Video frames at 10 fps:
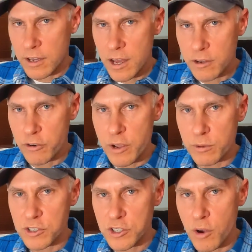the
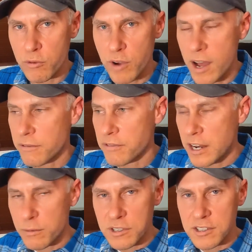concrete was so rough
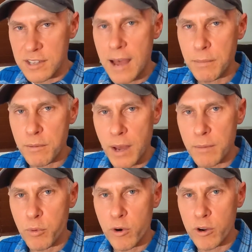that it was stopping
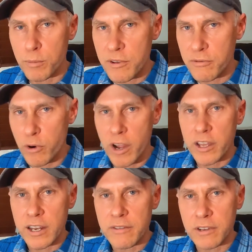my board before I
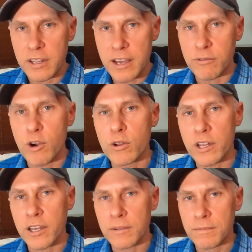could even get
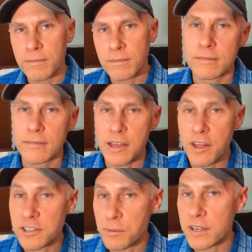rolling. I
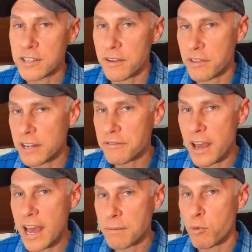thought to myself that if
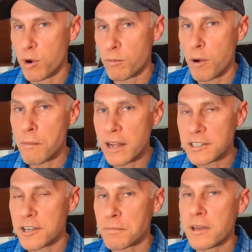I had more
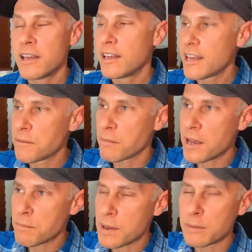momentum, it
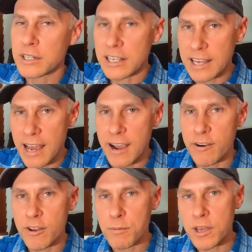might be able to
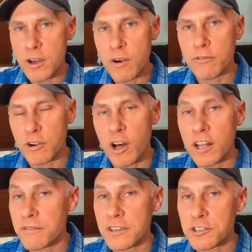carry me over
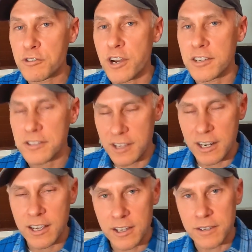all of this crust
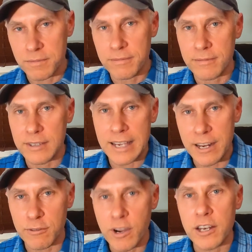and I could
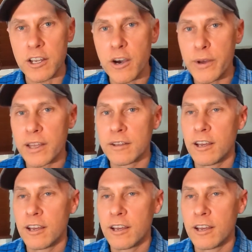get a run going.